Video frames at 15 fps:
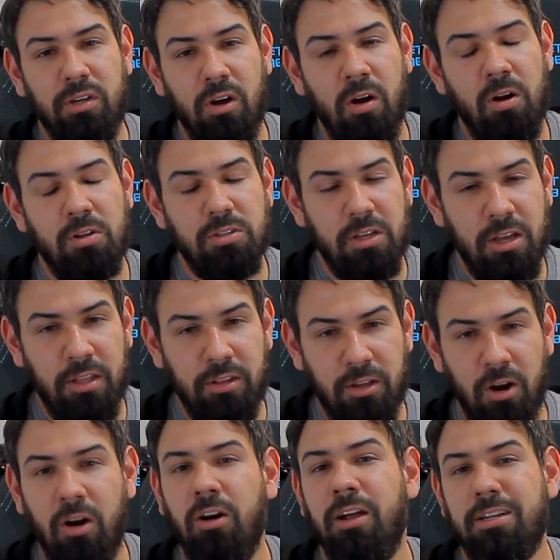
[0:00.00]
cards and the
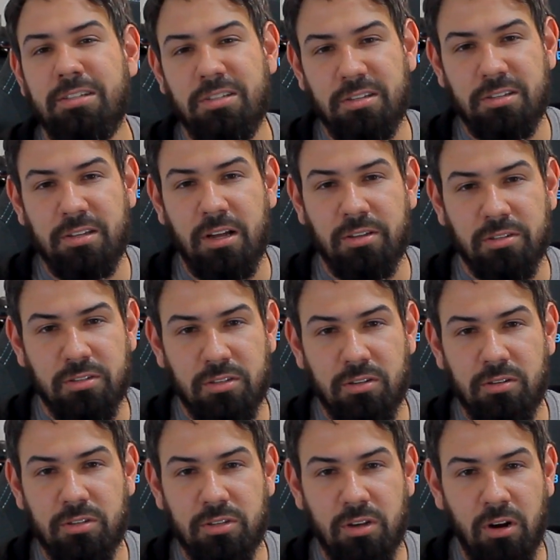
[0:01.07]
RX6000
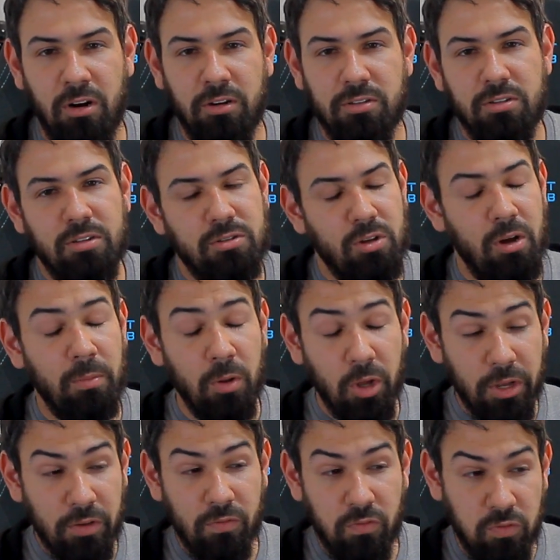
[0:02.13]
series cards. So I'm
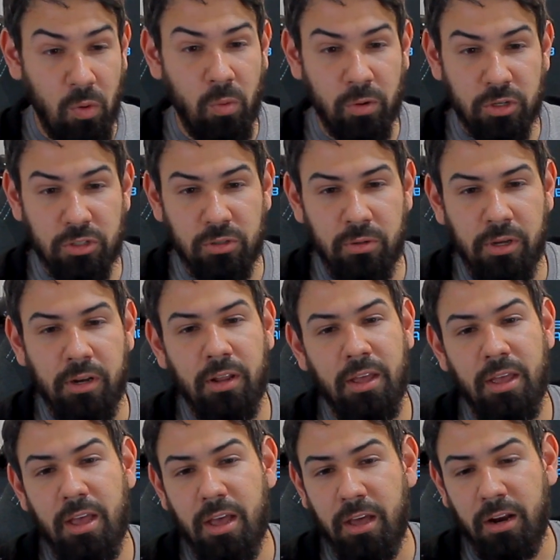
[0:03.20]
looking forward to it,
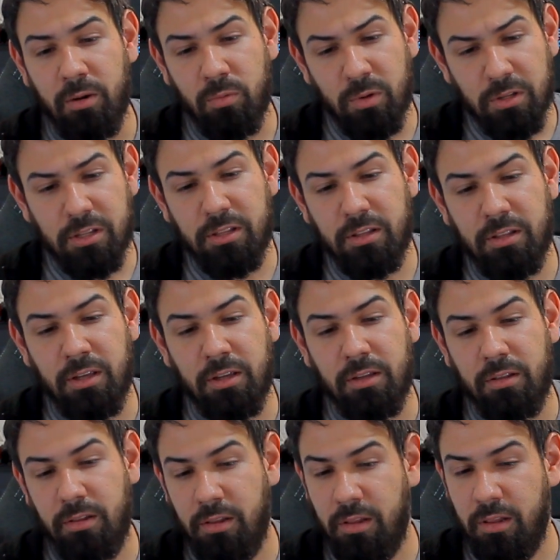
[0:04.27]
and I really think
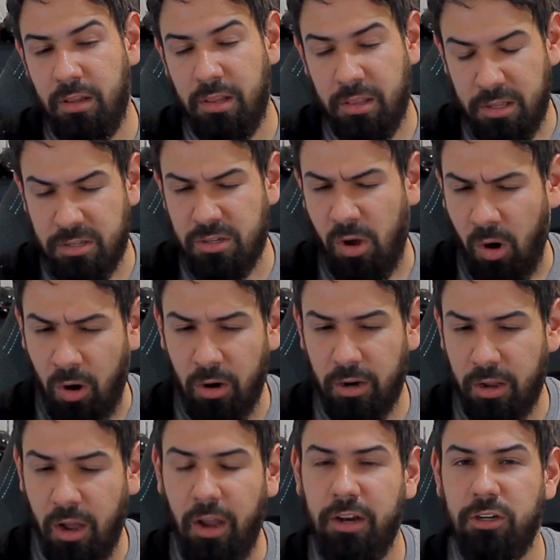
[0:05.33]
these are
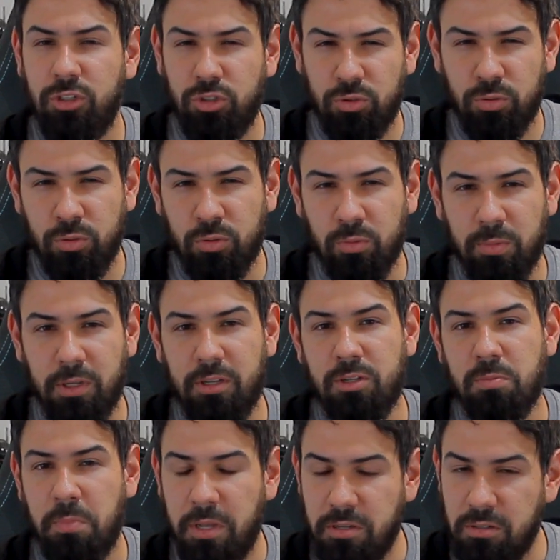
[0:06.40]
kind of true
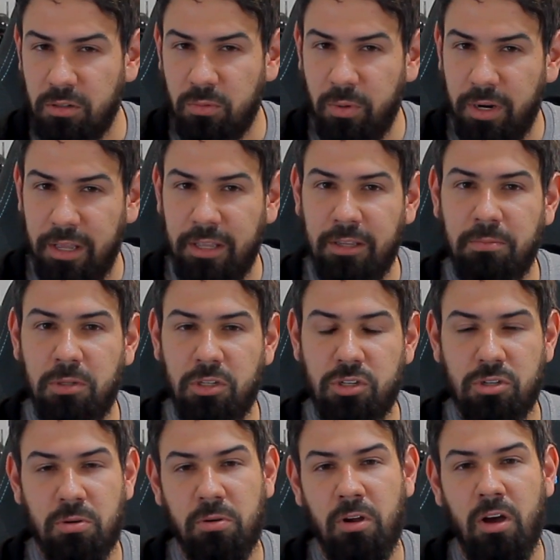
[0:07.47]
because based on what AMD
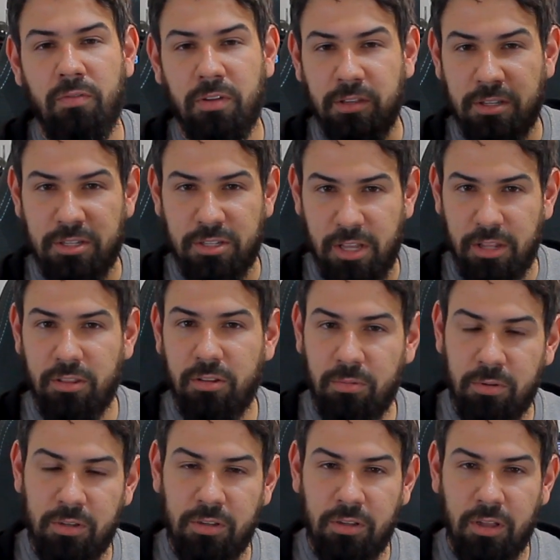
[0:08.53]
showed off at the Zen
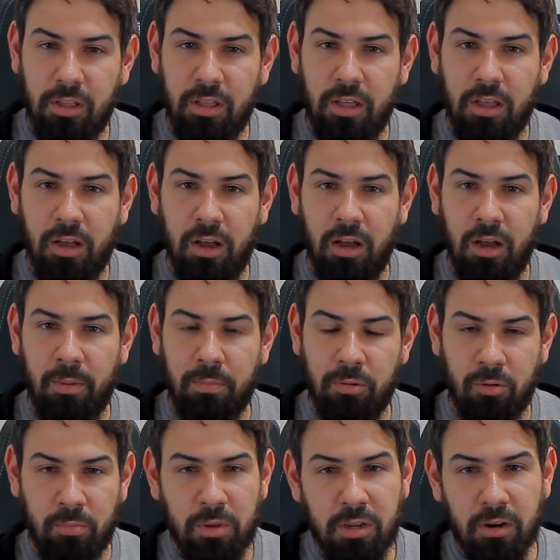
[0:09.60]
3
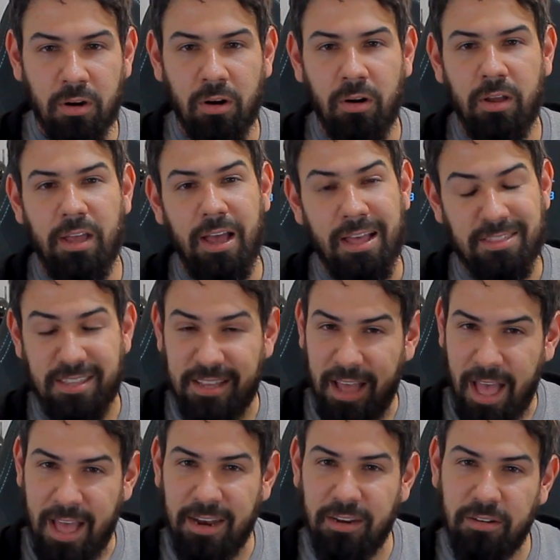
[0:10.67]
premiere, at the
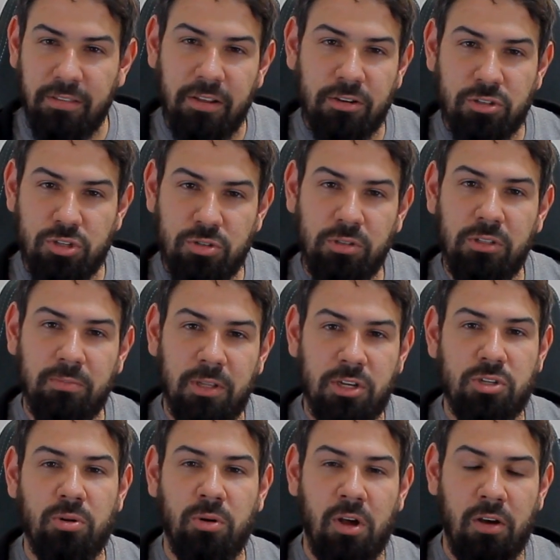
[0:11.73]
end of their stream, they
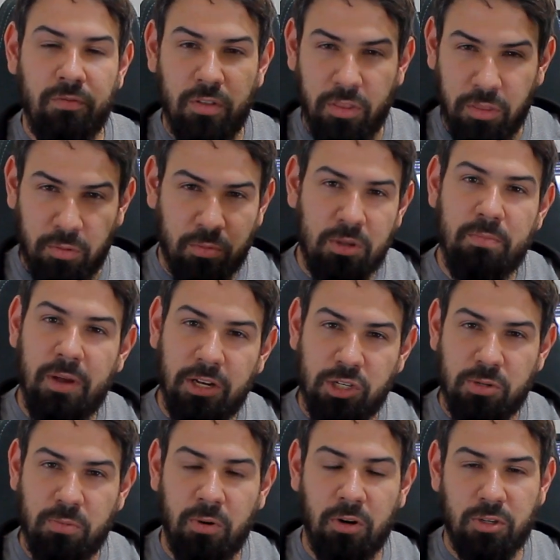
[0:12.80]
showed off 3
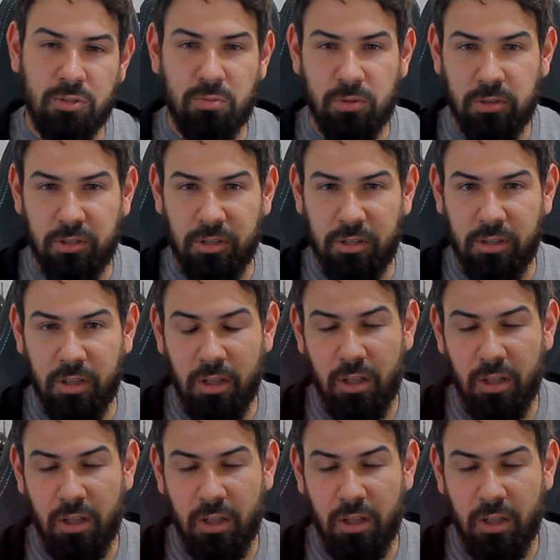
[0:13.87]
benchmarks with the